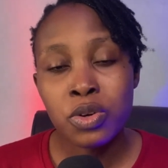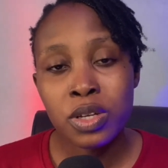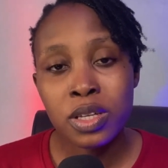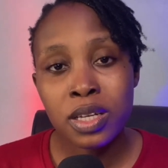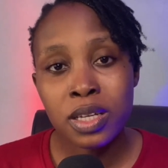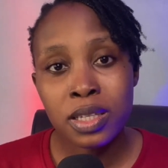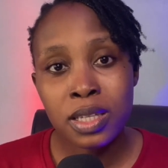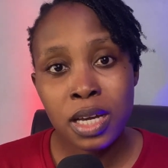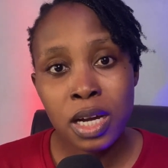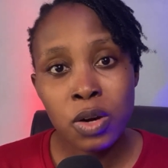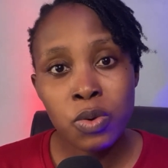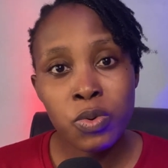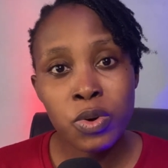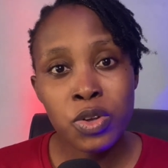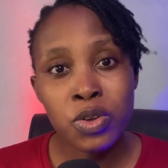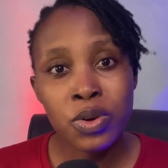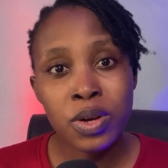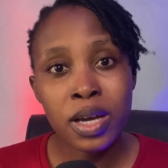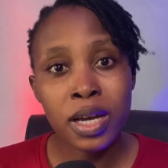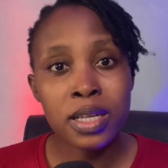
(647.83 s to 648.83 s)
That way
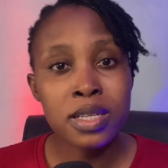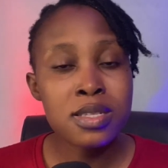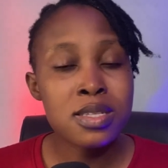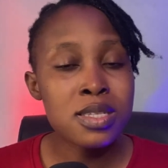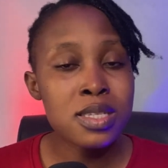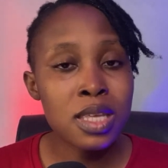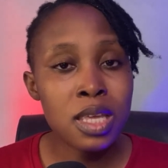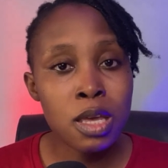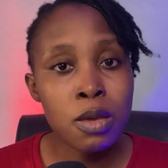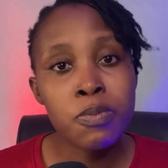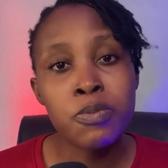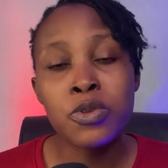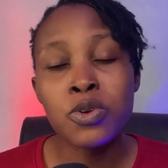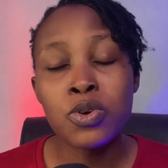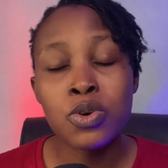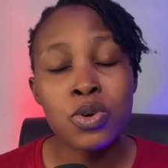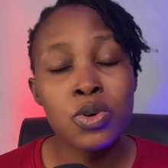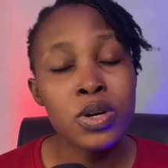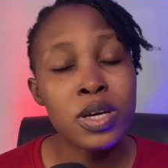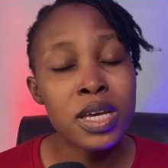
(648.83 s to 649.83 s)
you can skip the
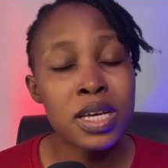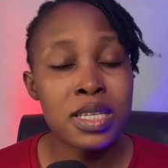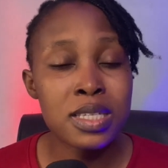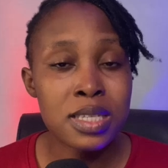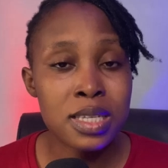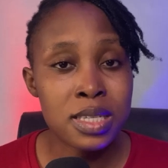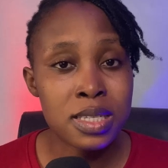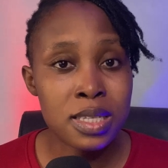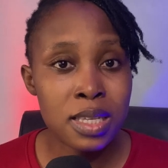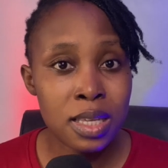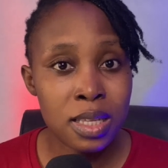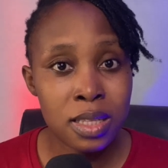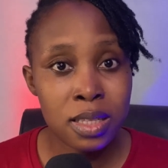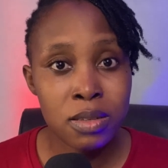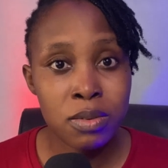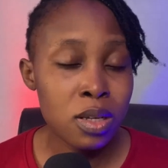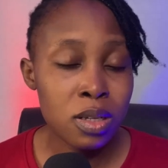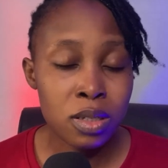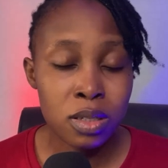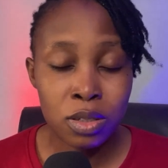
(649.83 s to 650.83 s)
whole
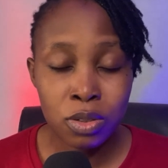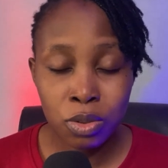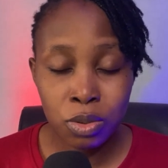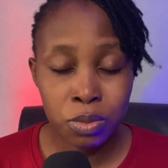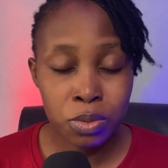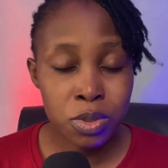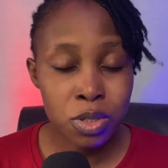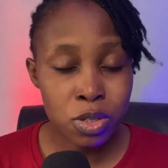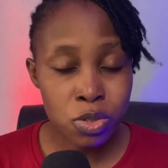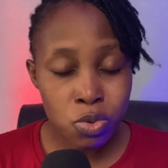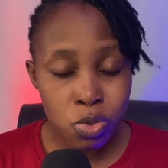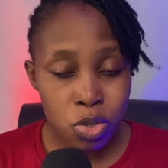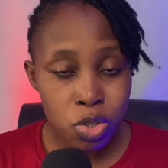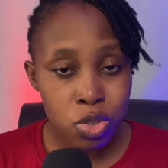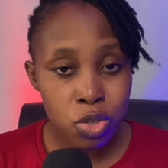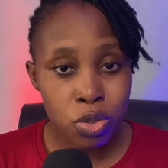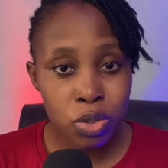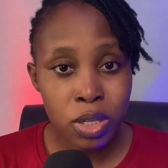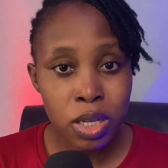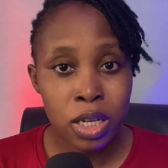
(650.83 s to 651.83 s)
SSN
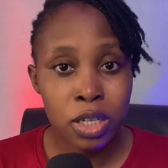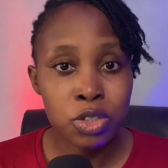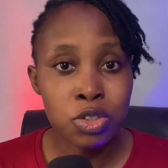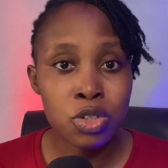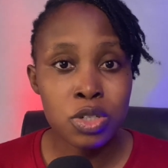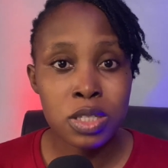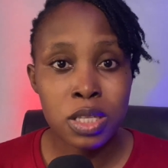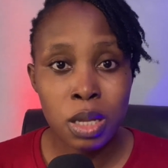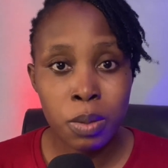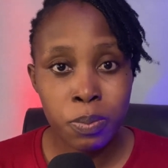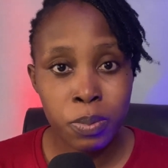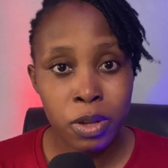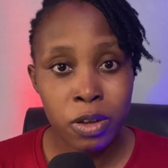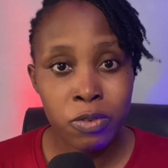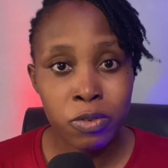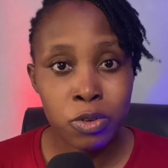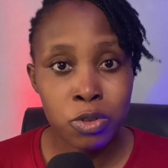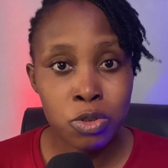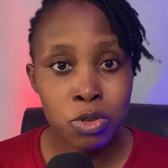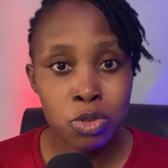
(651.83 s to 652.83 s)
situation and just apply
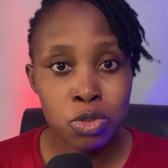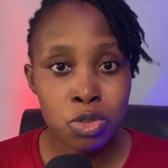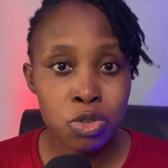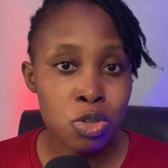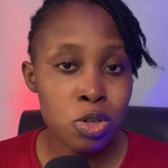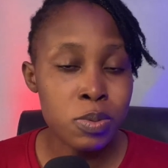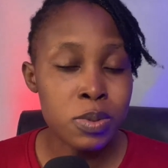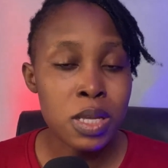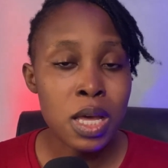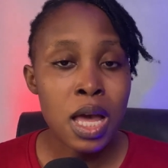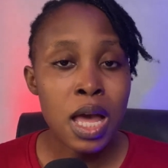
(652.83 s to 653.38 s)
for those jobs.